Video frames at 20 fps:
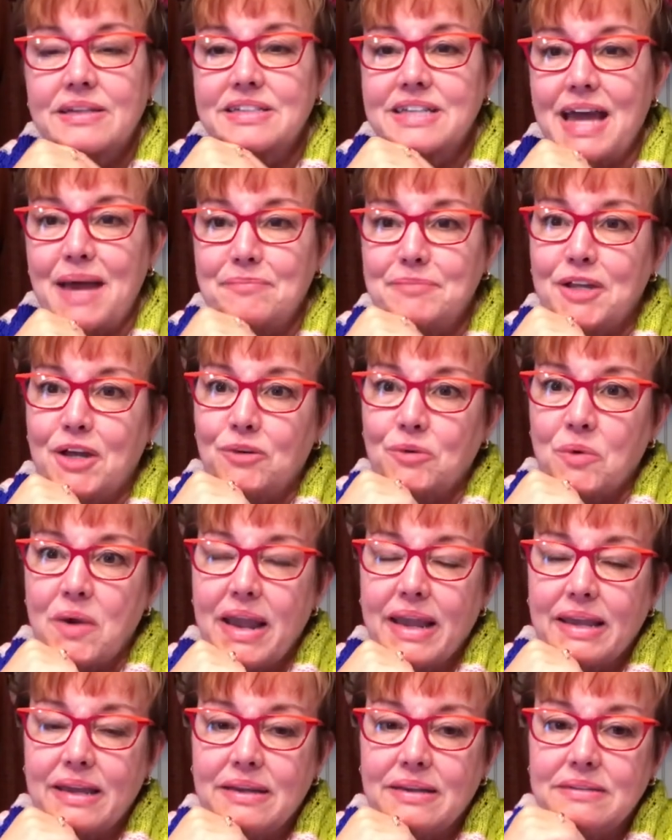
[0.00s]
top-down
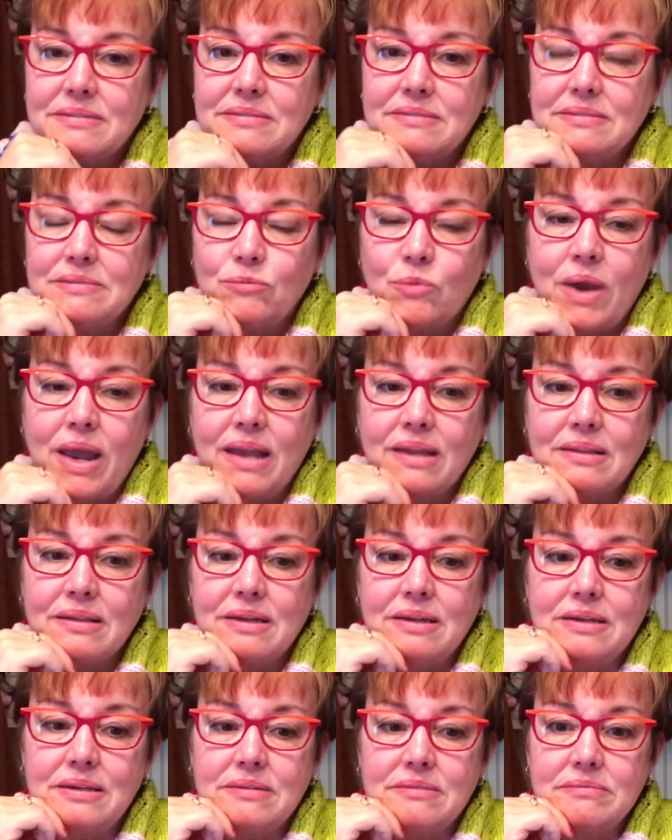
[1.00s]

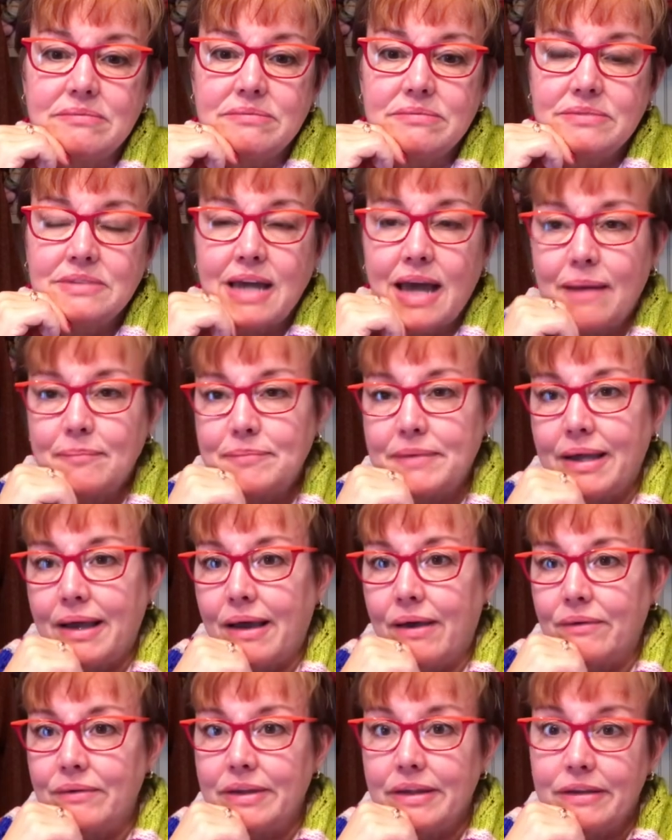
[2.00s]
raglan,
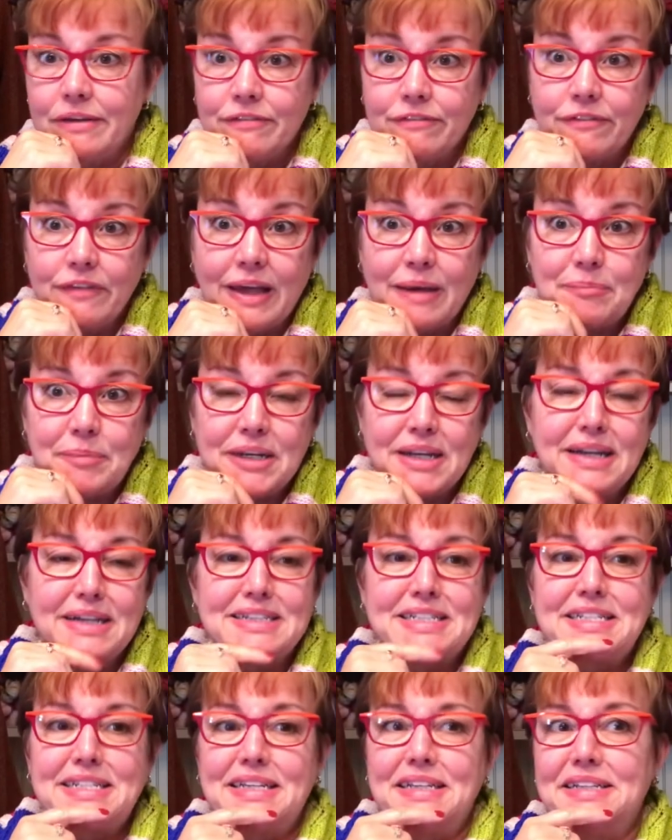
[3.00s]
top-down heel flap and
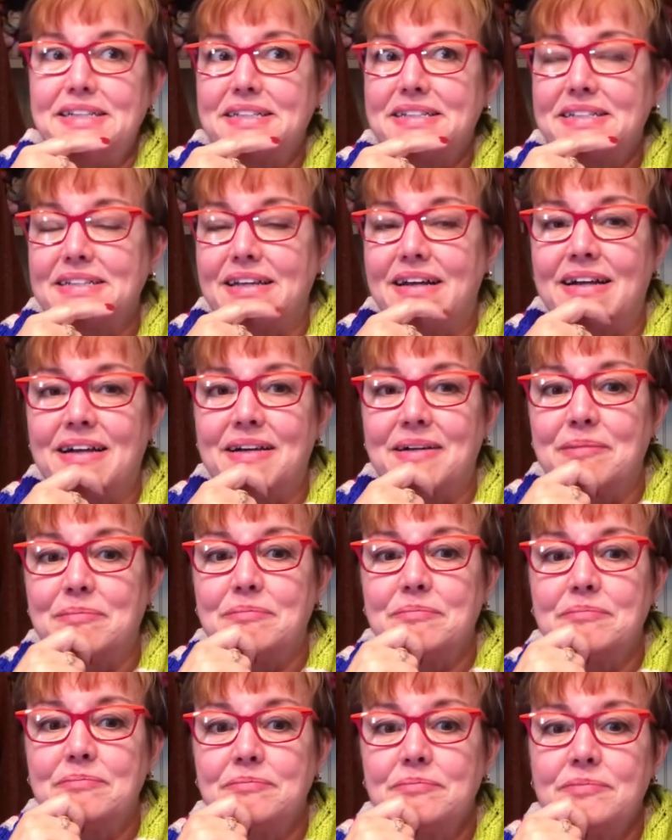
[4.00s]
gusset,
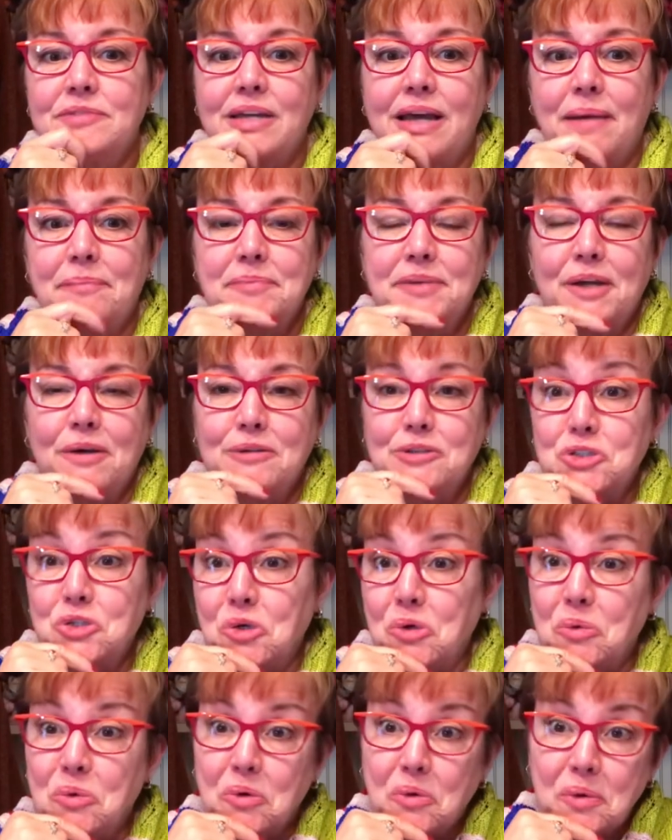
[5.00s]
top-down
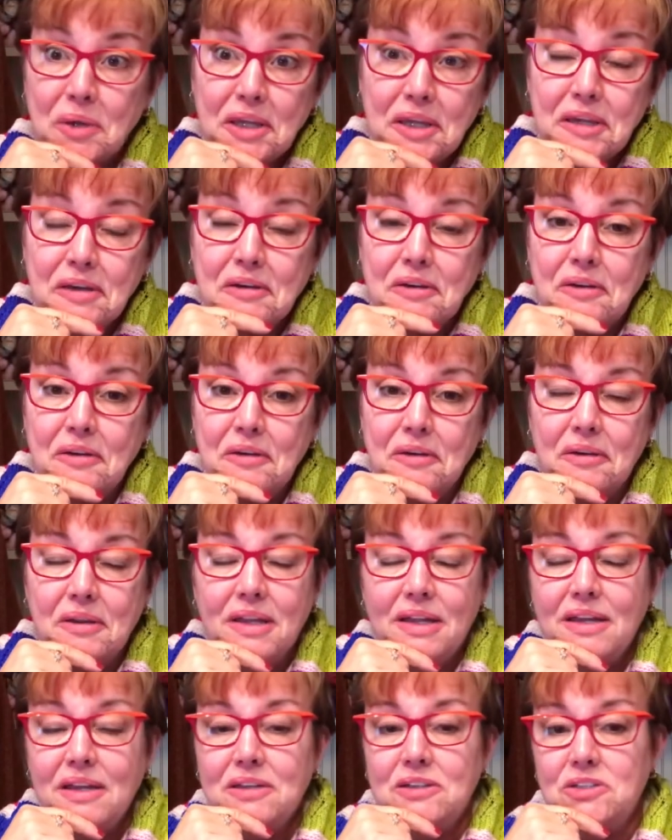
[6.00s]
short row
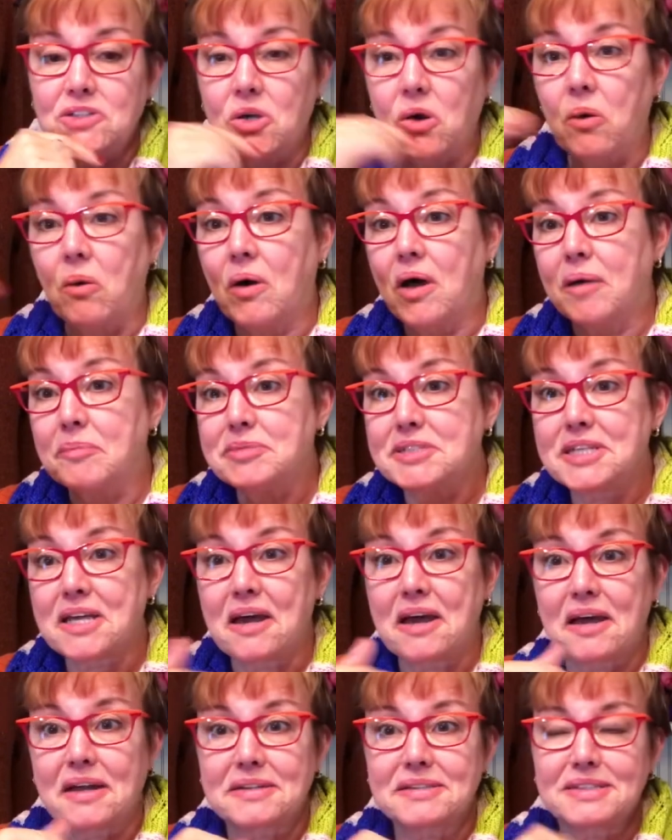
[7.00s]
heel, toe-up
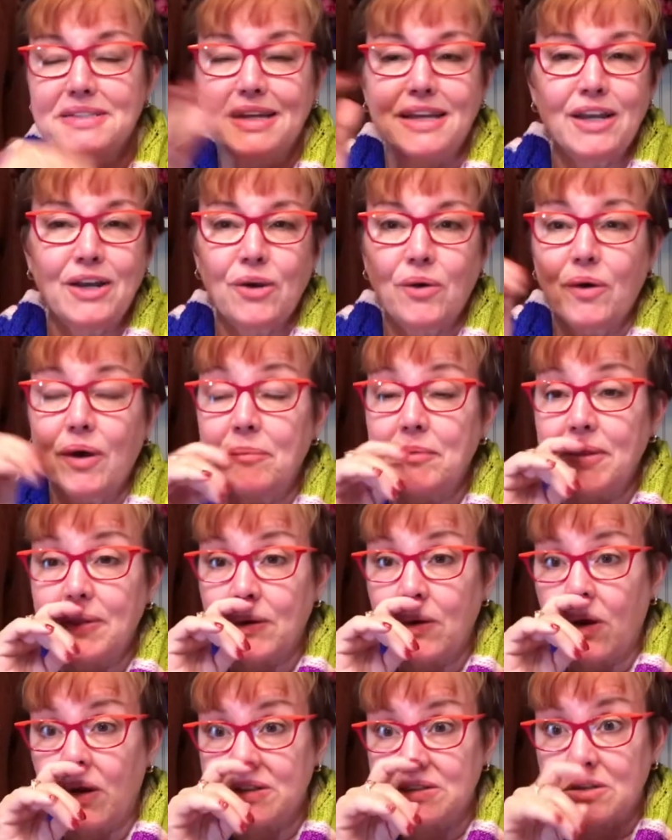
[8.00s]
socks. You know, I
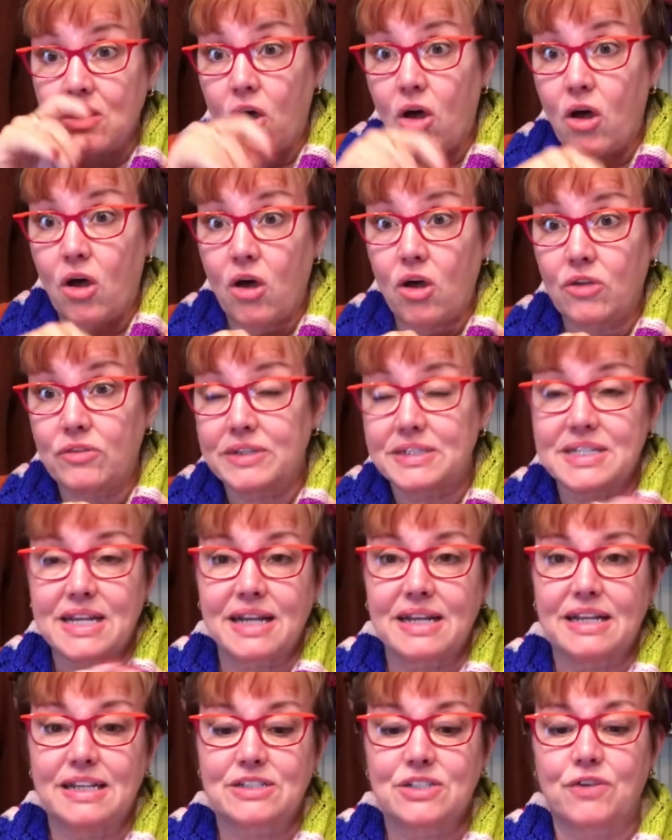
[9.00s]
mean, it's all, the
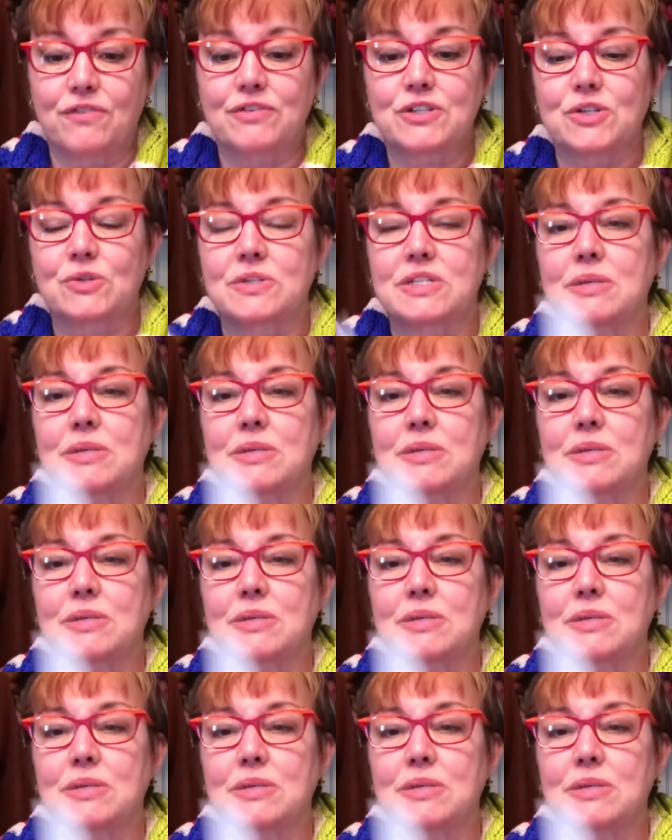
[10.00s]
techniques are so